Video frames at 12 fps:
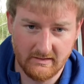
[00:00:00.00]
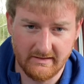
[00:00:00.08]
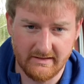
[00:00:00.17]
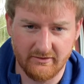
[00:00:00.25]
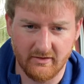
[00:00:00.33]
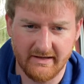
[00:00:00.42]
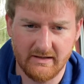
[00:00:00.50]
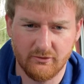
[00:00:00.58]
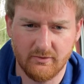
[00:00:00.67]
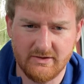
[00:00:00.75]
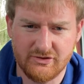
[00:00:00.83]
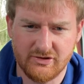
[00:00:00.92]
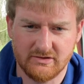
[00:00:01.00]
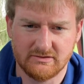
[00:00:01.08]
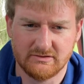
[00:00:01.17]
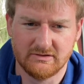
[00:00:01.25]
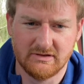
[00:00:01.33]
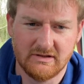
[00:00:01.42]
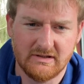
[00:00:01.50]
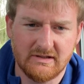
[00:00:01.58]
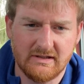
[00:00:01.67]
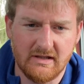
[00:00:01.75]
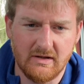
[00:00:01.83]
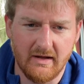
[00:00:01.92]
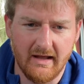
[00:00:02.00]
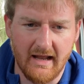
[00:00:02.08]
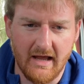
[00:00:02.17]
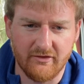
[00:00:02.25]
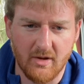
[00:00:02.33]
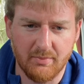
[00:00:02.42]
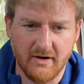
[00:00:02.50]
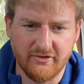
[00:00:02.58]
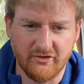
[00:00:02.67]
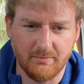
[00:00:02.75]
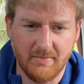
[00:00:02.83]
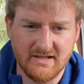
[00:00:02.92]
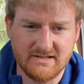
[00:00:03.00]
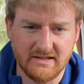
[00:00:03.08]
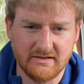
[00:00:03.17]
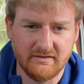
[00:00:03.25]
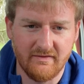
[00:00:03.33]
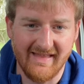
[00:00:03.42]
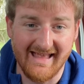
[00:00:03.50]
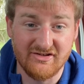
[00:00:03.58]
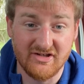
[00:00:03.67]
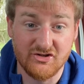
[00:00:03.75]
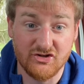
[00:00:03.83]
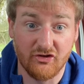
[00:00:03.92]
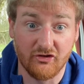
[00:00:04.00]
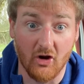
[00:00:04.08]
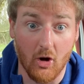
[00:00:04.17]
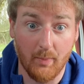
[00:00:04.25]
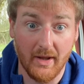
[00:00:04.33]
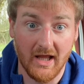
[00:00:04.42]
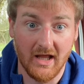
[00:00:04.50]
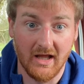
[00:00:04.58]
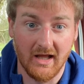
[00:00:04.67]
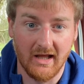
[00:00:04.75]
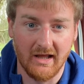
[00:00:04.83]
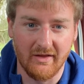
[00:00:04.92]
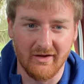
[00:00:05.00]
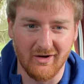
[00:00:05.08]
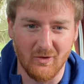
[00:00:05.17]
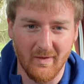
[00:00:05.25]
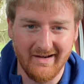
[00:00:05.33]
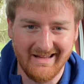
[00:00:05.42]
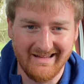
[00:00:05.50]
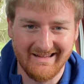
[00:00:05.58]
Here's our kill switch. As I press this button, the engine should stop. Are you ready?